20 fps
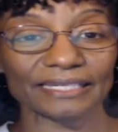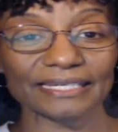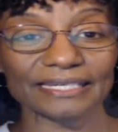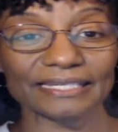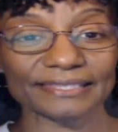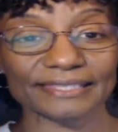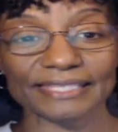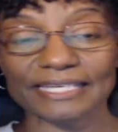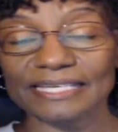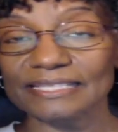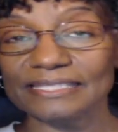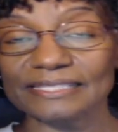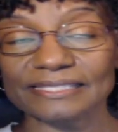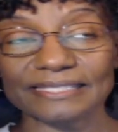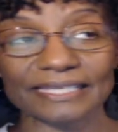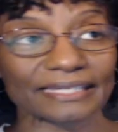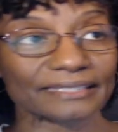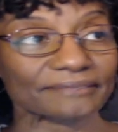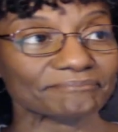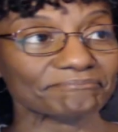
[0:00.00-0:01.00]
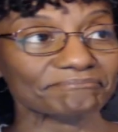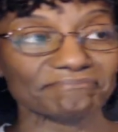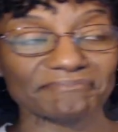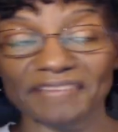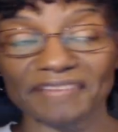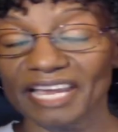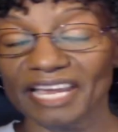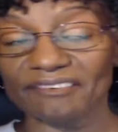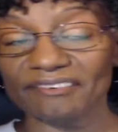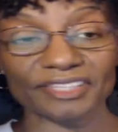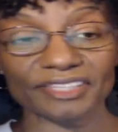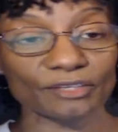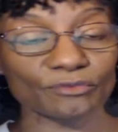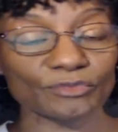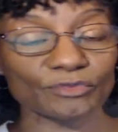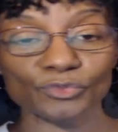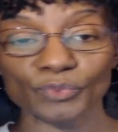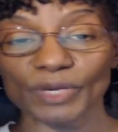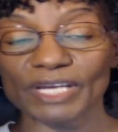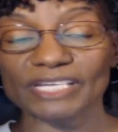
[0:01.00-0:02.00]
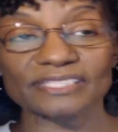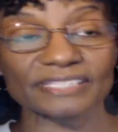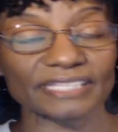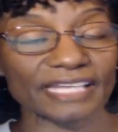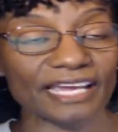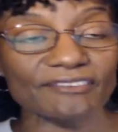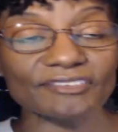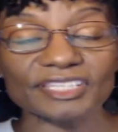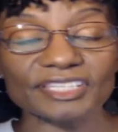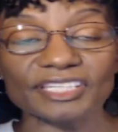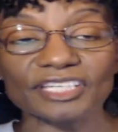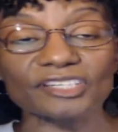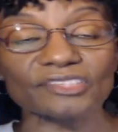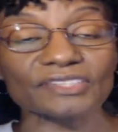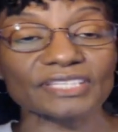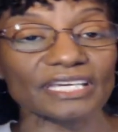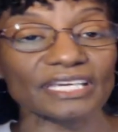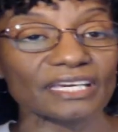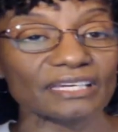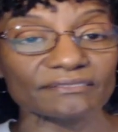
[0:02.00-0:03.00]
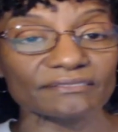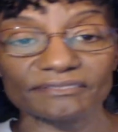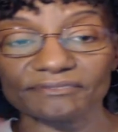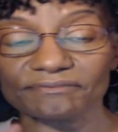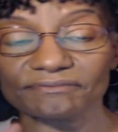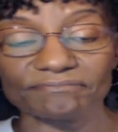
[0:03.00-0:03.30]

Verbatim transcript: it thinks that everything was wasted. Everything you did,